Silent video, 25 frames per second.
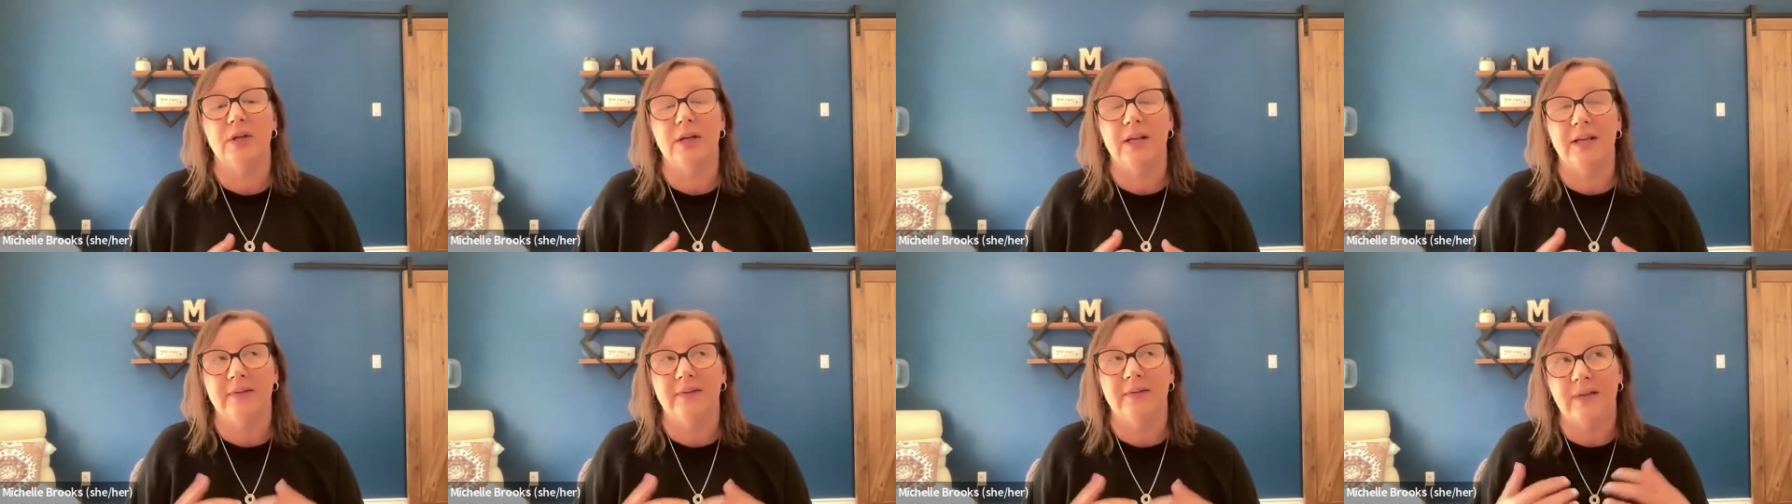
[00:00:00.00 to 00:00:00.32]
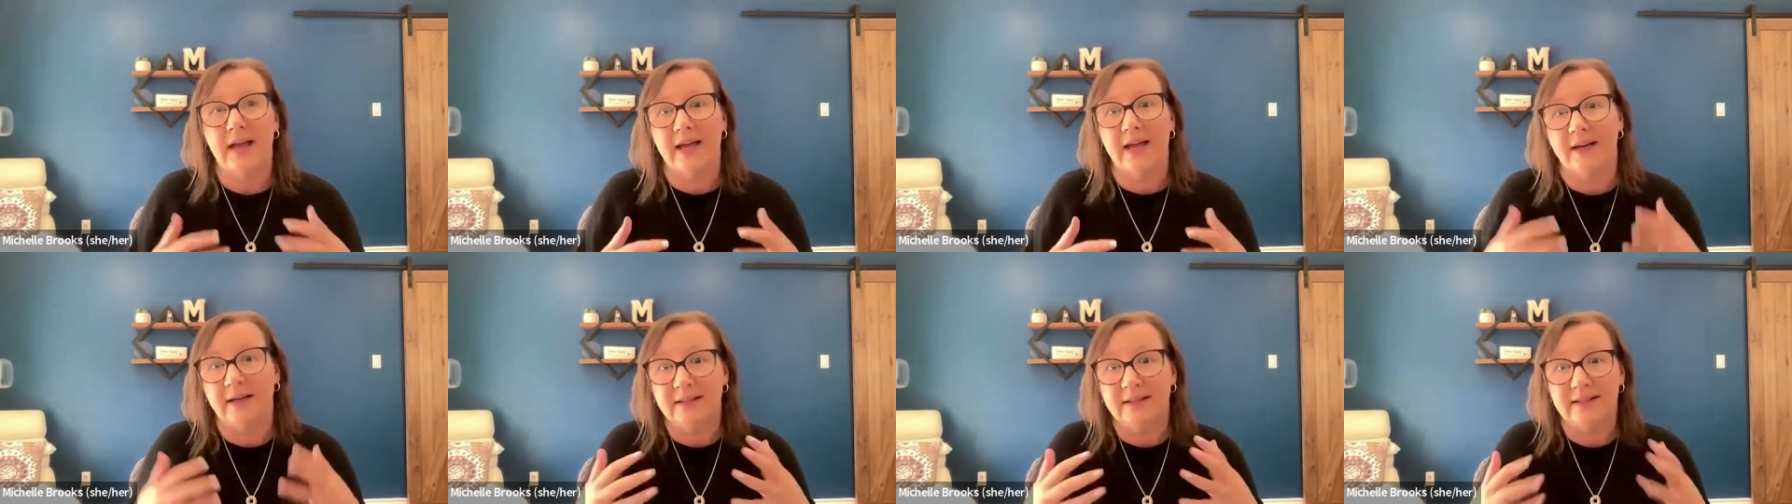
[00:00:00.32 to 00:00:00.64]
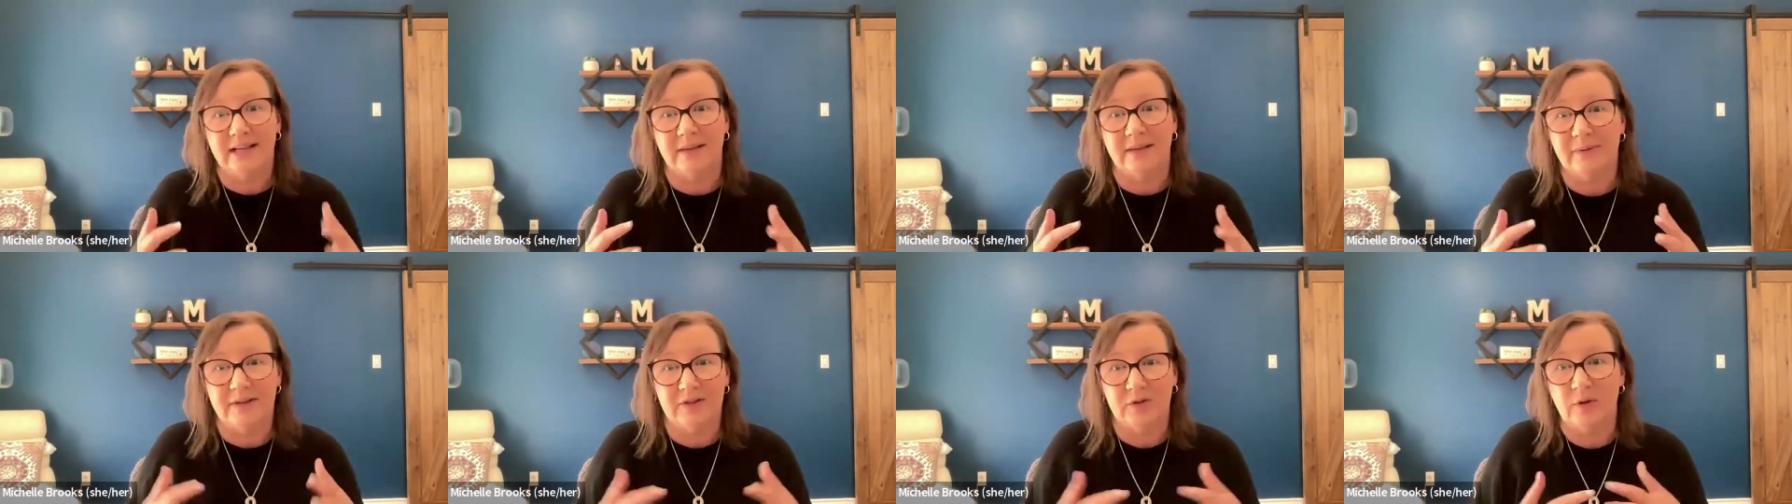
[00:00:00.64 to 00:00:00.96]
in that
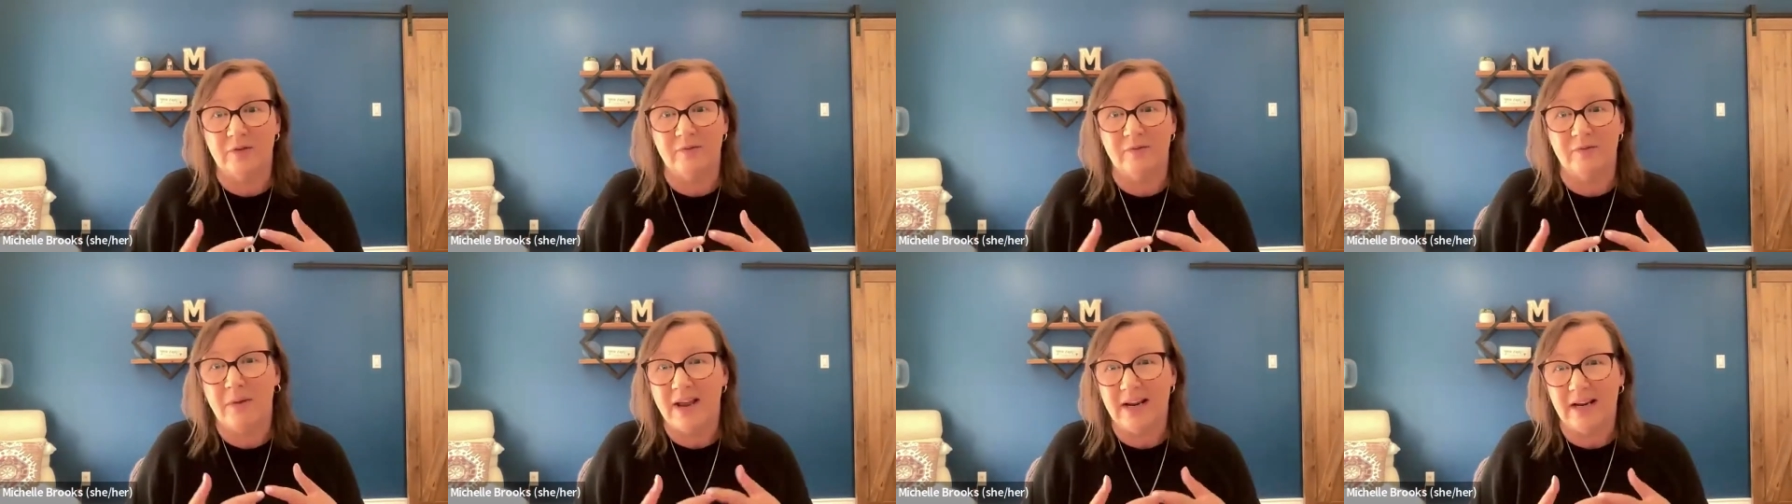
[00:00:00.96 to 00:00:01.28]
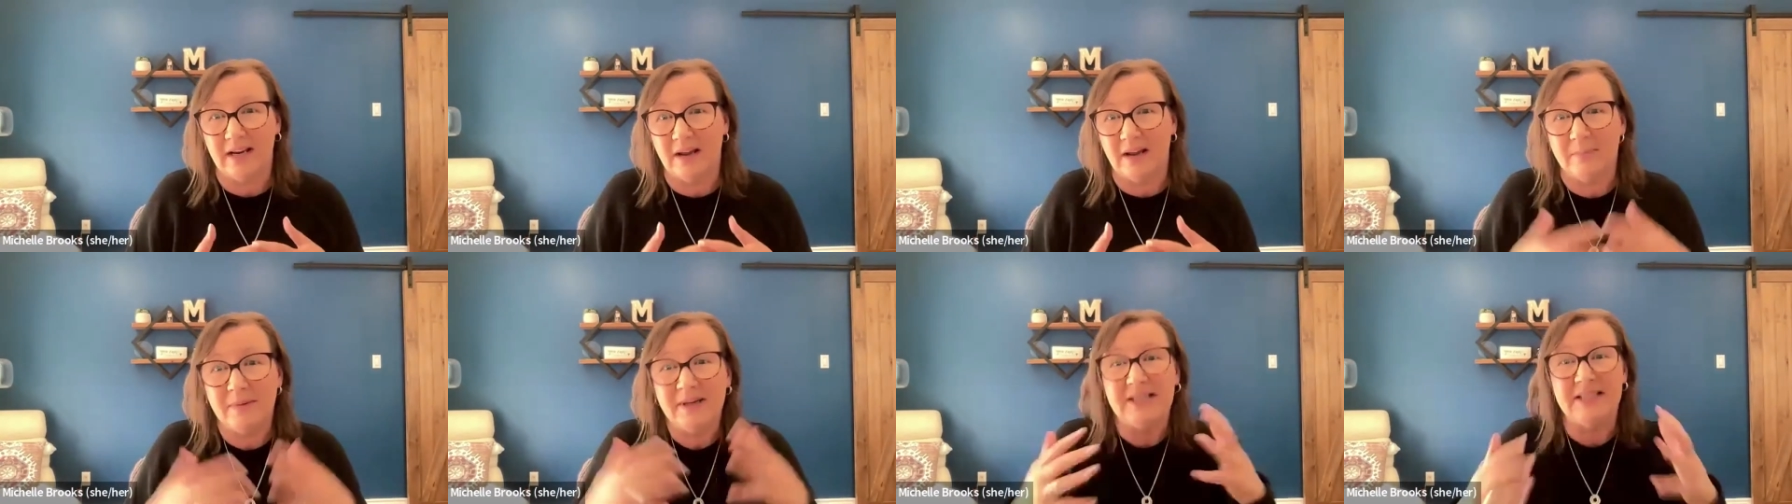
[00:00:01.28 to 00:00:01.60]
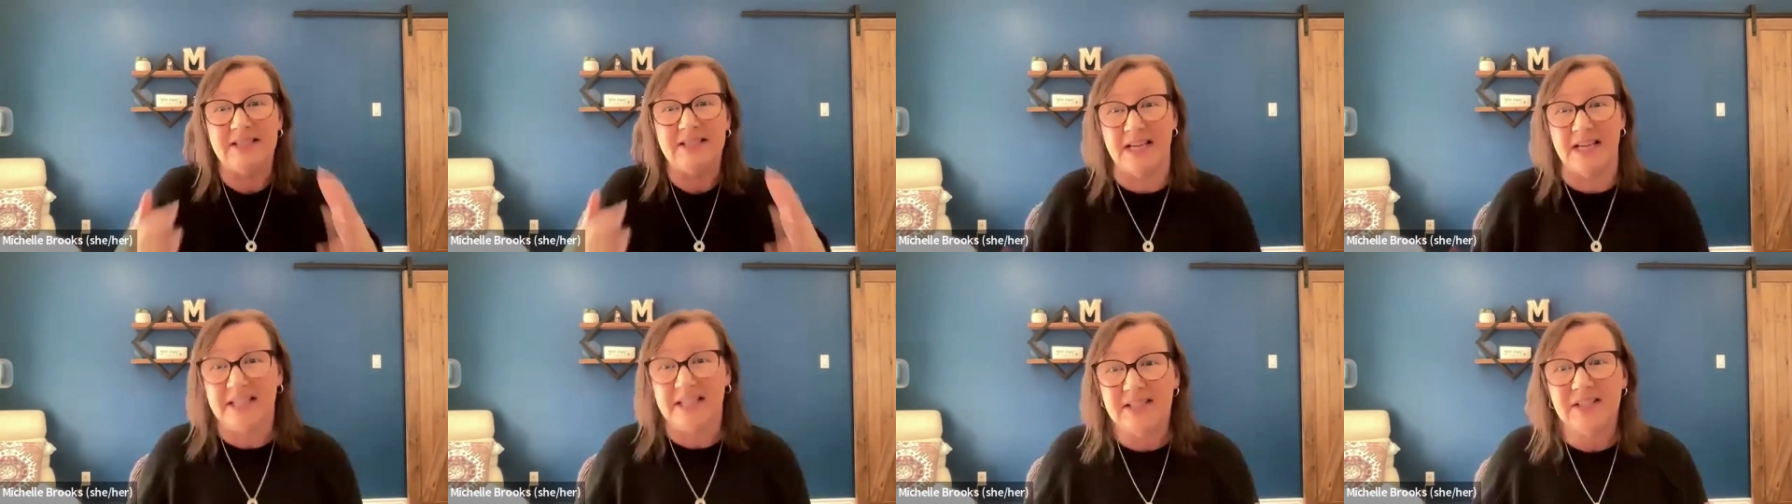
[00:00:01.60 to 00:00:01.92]
example, so if my
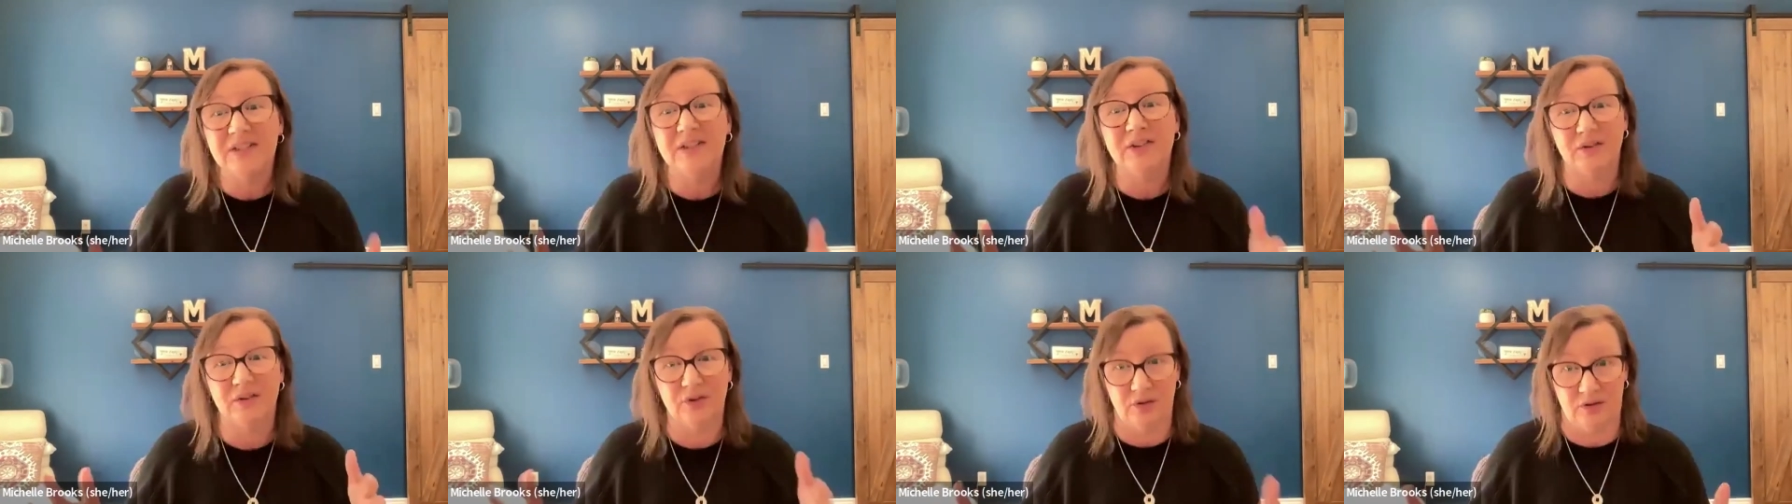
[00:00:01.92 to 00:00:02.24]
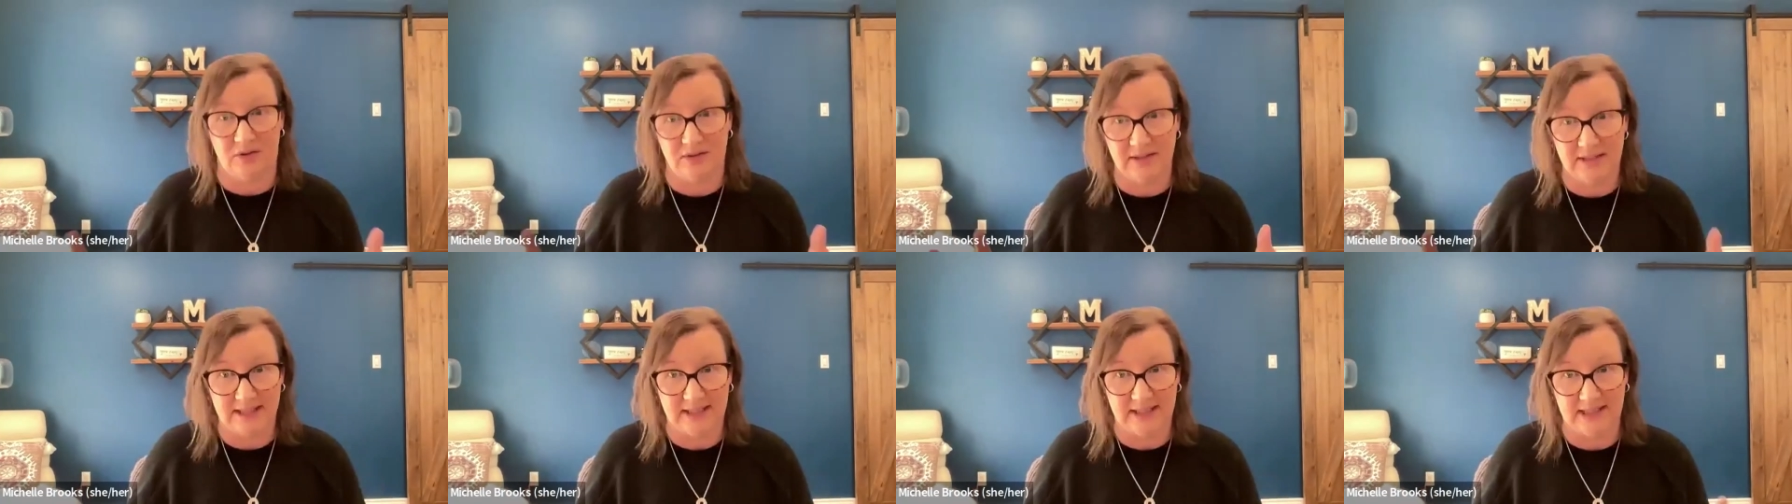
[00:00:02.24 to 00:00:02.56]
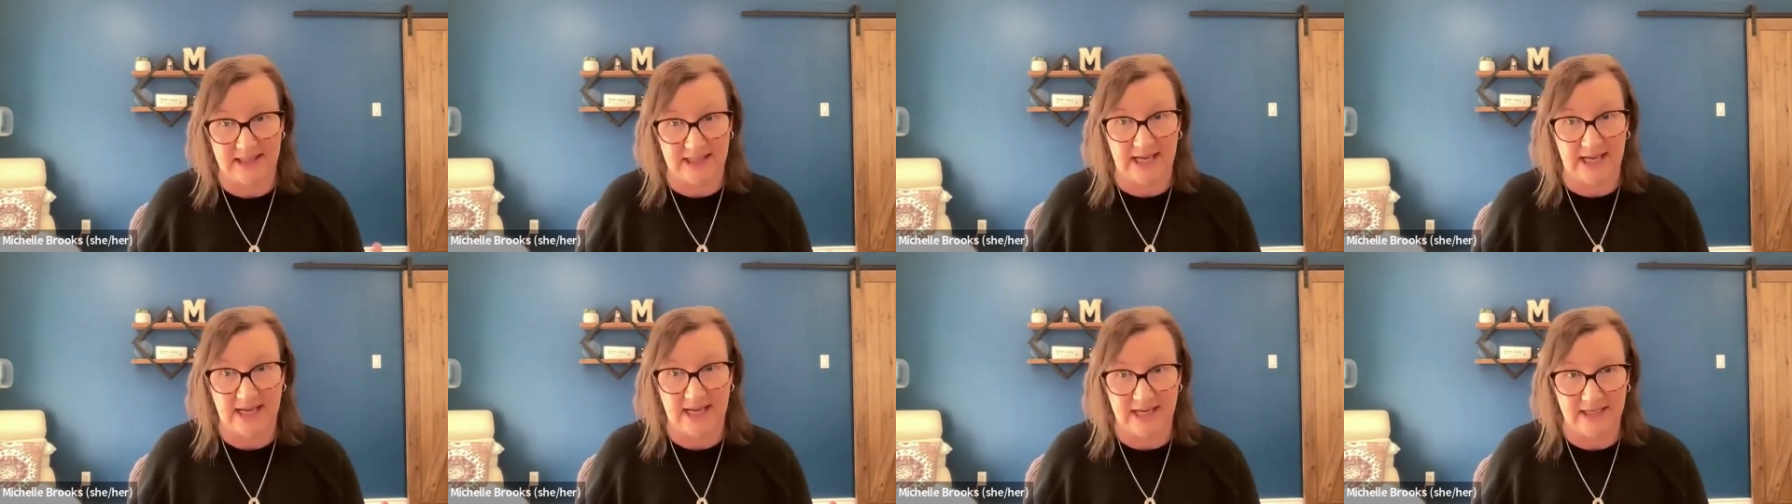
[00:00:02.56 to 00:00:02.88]
company doesn't look
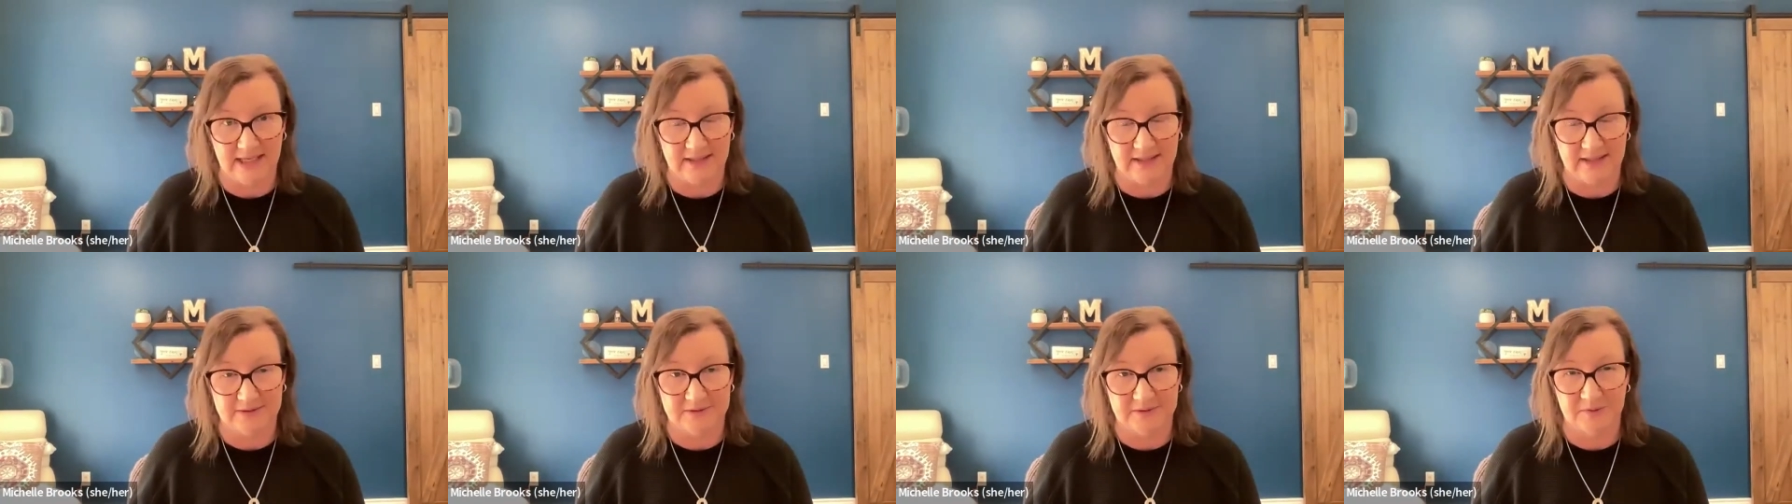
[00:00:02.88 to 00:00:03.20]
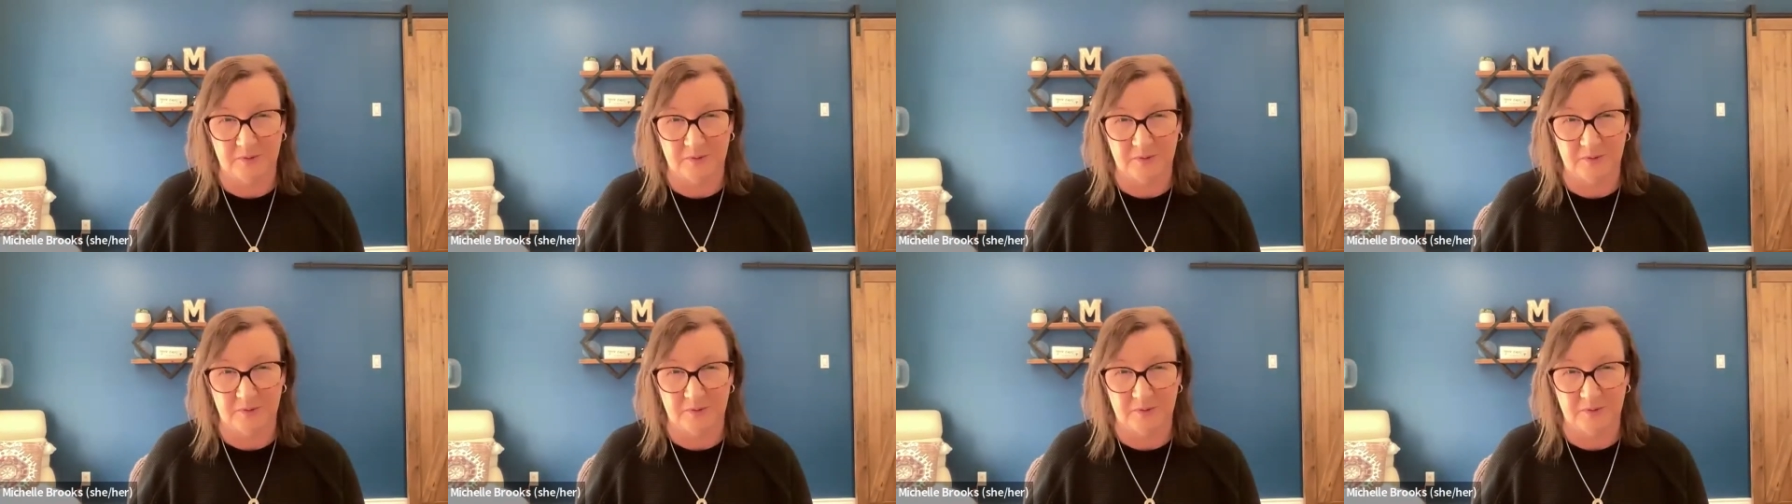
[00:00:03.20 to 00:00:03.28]
like that,